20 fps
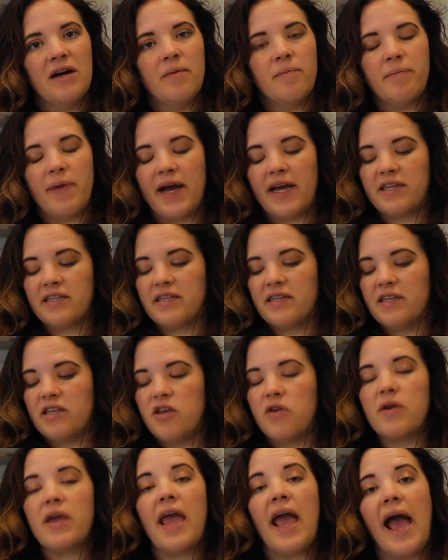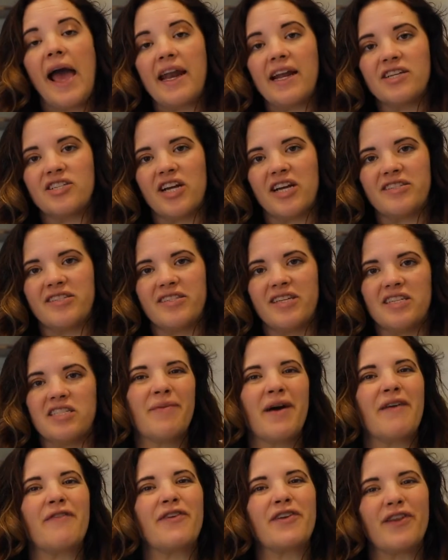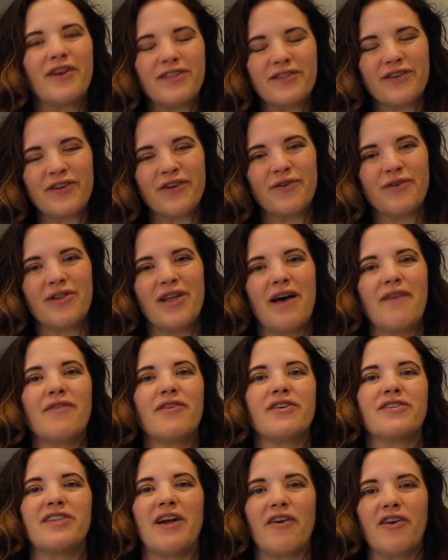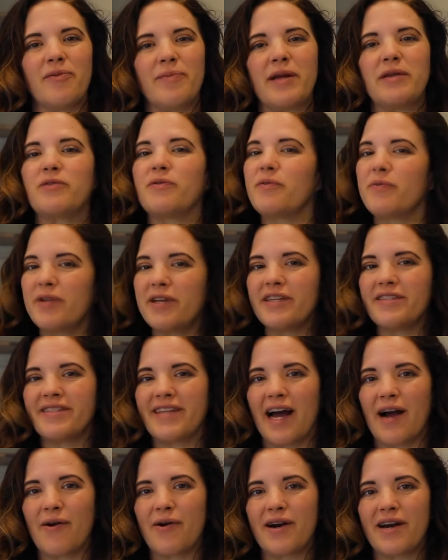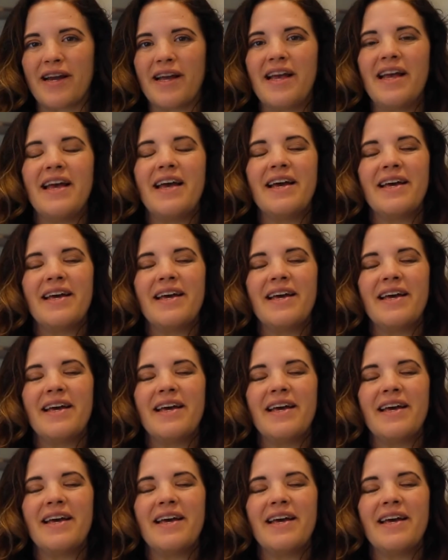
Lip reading: But you can adjust this. But for those of you who love your sourdough bread to be really sour,